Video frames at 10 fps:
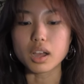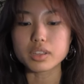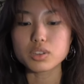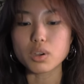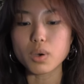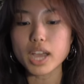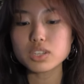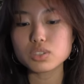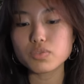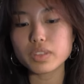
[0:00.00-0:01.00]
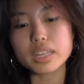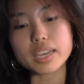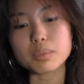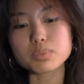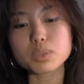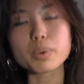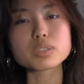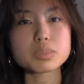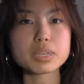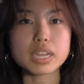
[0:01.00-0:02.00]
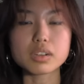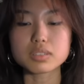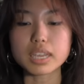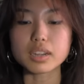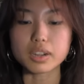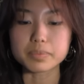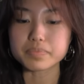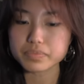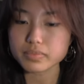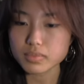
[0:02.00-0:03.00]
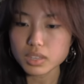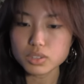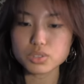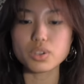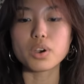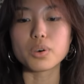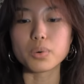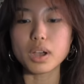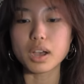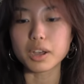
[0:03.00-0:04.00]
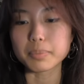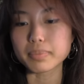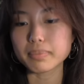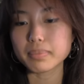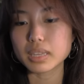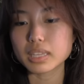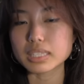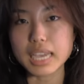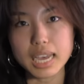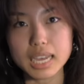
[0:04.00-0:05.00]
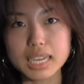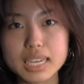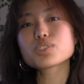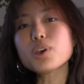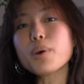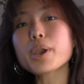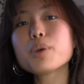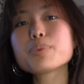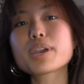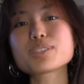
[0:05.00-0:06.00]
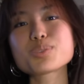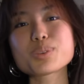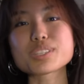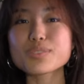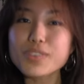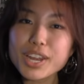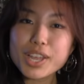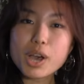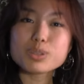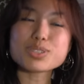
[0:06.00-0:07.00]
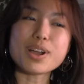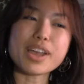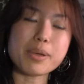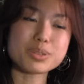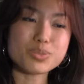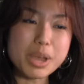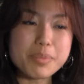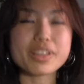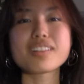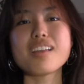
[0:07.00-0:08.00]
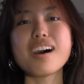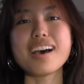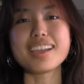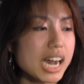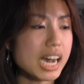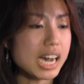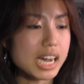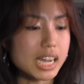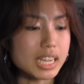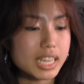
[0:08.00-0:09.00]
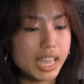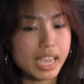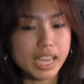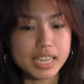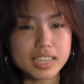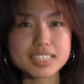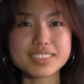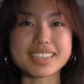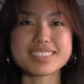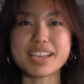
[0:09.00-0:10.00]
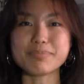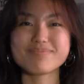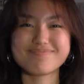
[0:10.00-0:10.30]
you know, I just feel like I'm supposed to be an entertainer, so, yeah. So I hope you guys enjoyed this video. Sorry I was rambling a lot. And until next time.